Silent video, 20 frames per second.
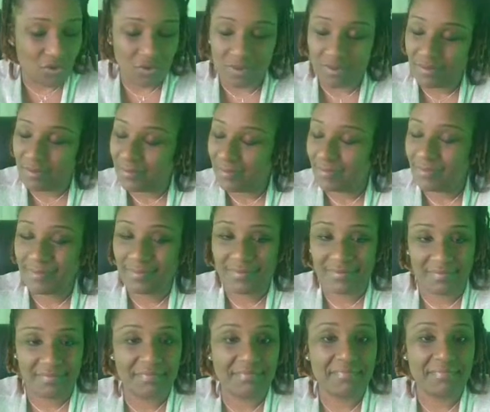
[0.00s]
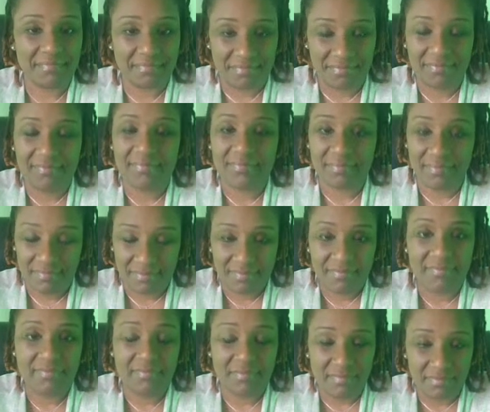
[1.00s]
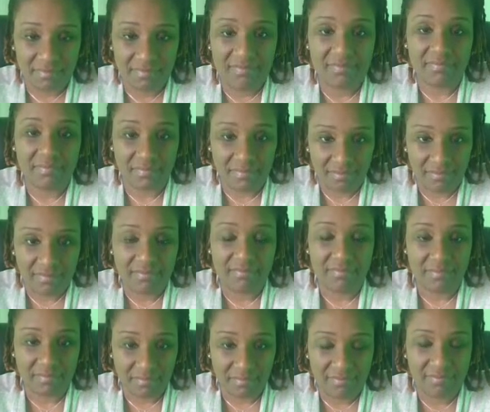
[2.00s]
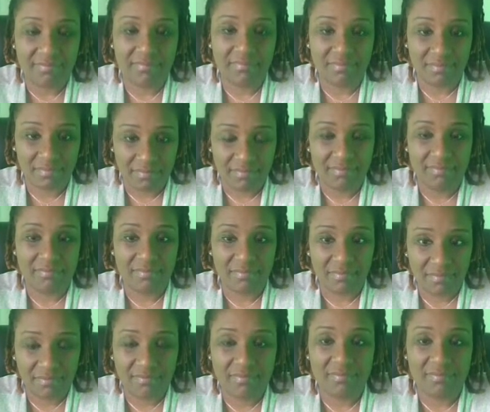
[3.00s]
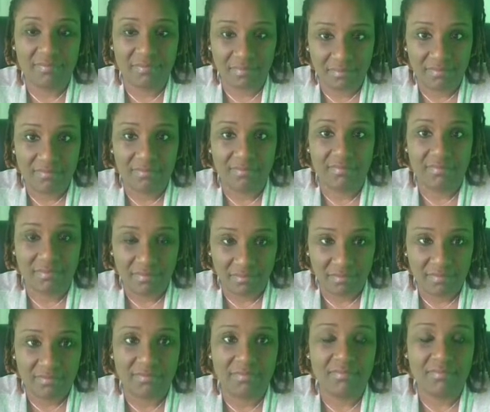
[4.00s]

When I'm having a rough day, I know exactly where and who I can go to.